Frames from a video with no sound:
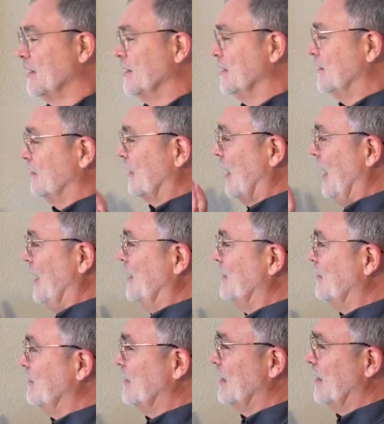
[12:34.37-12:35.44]
It kind
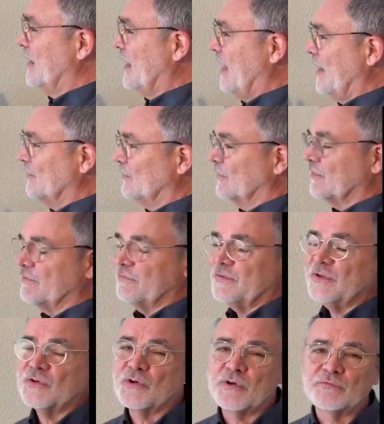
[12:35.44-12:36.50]
of has the
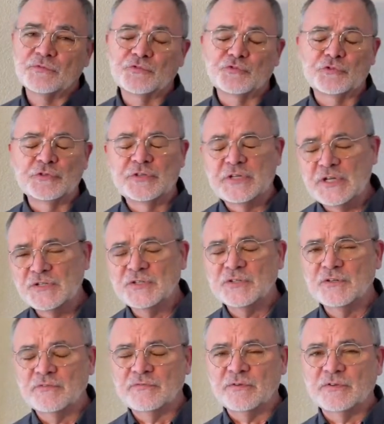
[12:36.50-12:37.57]
feel of
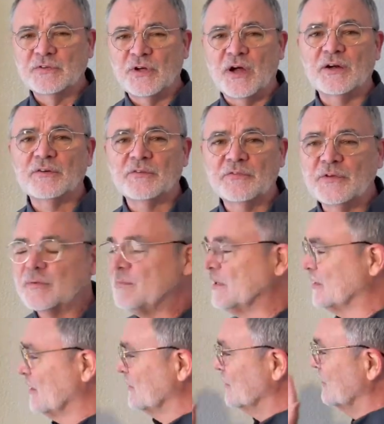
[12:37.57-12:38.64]
traditional photography
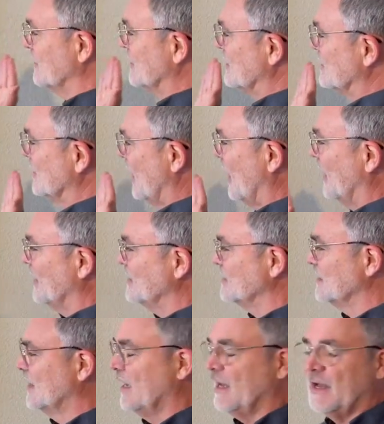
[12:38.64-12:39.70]
because of its
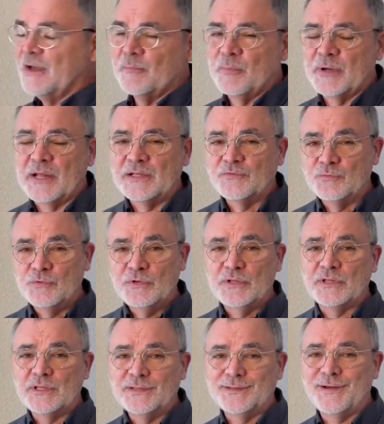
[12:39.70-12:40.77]
size, but I
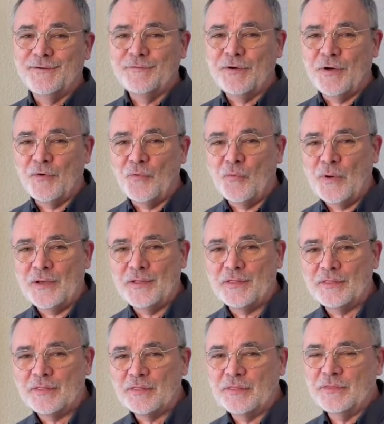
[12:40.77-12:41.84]
really love how
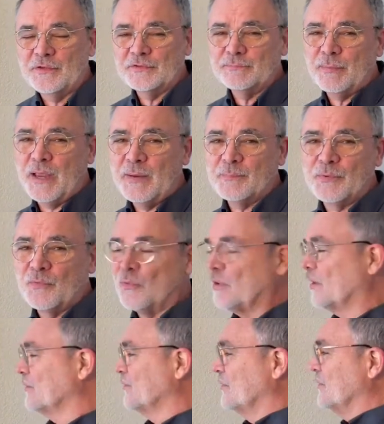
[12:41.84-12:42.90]
well this paper
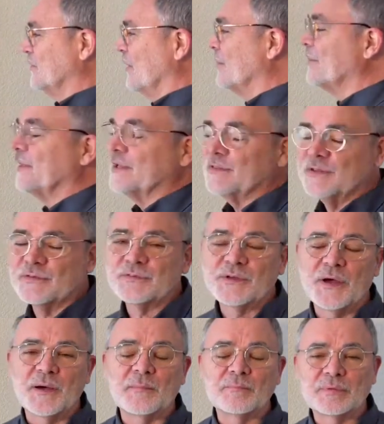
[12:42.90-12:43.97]
works for something this
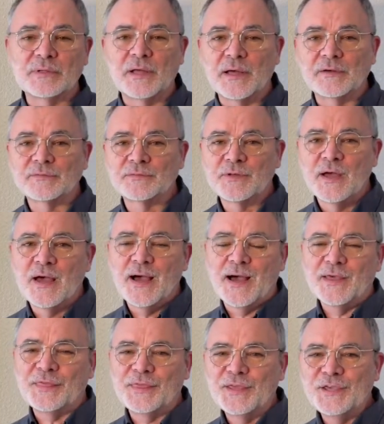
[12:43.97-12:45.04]
complex.
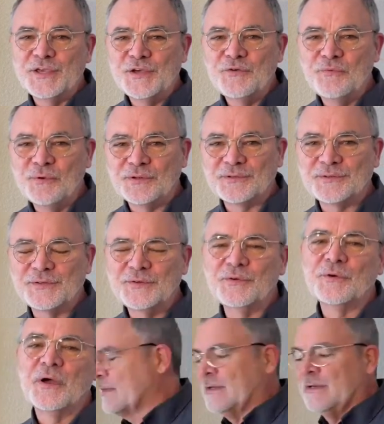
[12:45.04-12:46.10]
I think you will too.